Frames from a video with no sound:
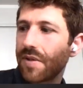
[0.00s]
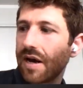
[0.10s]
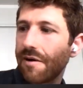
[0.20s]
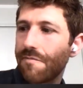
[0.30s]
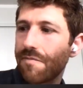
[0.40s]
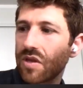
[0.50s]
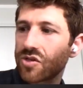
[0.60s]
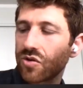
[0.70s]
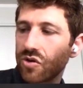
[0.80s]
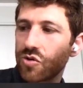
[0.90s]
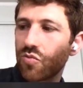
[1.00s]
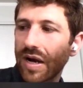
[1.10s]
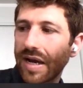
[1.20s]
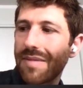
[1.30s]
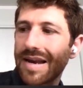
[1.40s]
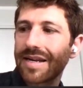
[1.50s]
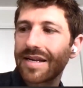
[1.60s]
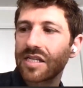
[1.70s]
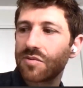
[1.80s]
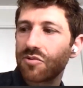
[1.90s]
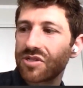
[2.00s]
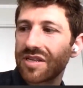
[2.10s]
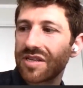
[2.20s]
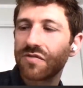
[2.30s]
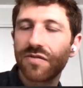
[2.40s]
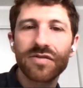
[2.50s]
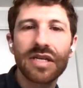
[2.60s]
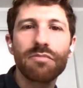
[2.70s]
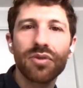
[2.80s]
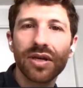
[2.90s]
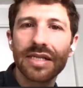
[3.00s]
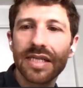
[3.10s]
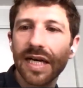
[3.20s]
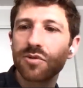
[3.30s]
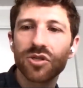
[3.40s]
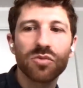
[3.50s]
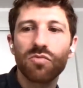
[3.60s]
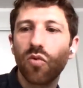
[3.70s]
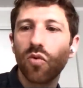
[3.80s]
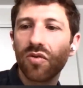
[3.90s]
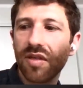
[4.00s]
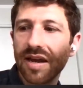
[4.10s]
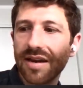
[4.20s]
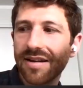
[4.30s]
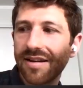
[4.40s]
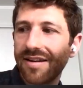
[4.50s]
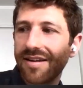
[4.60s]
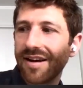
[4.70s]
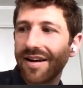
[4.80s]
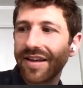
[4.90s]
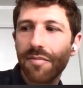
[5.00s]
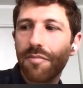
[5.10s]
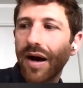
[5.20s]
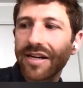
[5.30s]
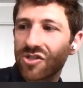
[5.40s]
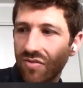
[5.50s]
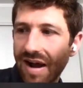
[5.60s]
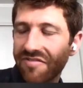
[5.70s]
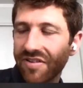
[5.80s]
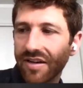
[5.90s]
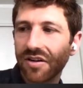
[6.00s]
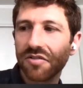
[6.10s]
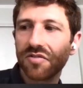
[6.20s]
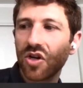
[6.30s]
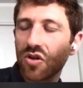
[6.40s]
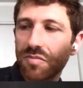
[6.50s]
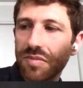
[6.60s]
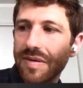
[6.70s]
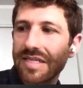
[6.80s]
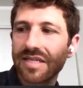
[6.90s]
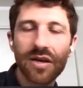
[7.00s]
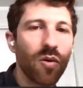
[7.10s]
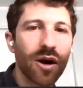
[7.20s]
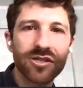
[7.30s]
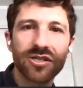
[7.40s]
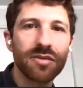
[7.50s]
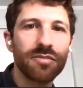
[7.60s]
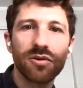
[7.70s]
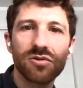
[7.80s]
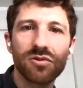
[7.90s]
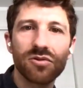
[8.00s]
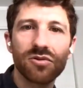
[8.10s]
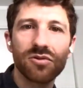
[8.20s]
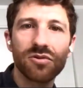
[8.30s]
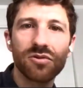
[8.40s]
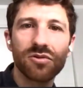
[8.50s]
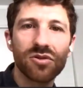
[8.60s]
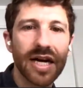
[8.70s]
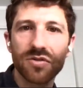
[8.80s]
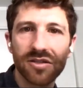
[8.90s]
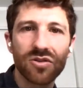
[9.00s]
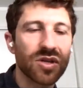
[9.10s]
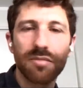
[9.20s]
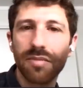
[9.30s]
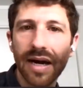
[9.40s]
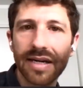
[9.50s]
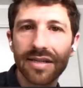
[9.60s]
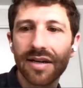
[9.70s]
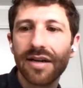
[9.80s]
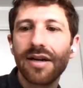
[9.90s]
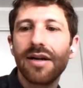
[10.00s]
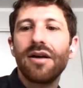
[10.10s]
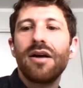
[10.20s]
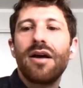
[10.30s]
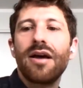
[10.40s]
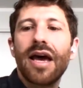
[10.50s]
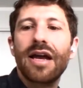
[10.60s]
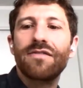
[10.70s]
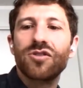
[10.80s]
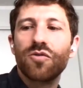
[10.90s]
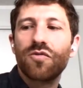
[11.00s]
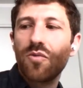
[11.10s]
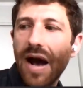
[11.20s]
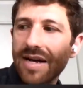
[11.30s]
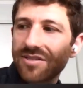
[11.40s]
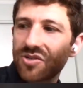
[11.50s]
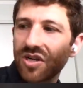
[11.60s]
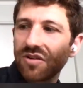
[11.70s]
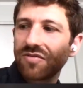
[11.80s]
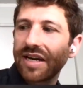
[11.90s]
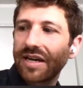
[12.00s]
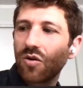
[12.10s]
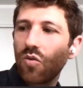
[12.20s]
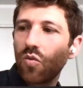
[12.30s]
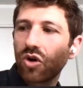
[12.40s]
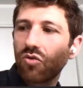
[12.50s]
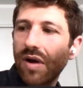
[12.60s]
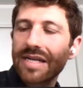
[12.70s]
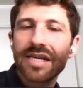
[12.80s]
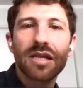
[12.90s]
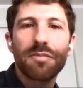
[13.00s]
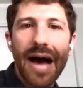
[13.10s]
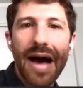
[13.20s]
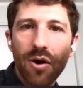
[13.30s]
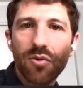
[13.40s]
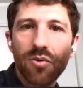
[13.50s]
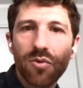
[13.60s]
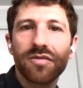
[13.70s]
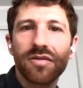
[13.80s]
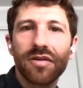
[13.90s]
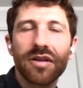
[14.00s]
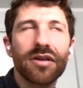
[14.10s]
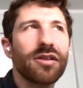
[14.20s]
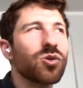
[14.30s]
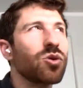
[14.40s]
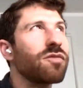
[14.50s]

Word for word: Um, so YouTube recommended his conspiracy theories 15 billion times, which is more than uh, the combined traffic of you know the BBC, Washington Post, New York Times, Fox News combined. And if, so, if you ask yourself, like, we're granting the power of the the sort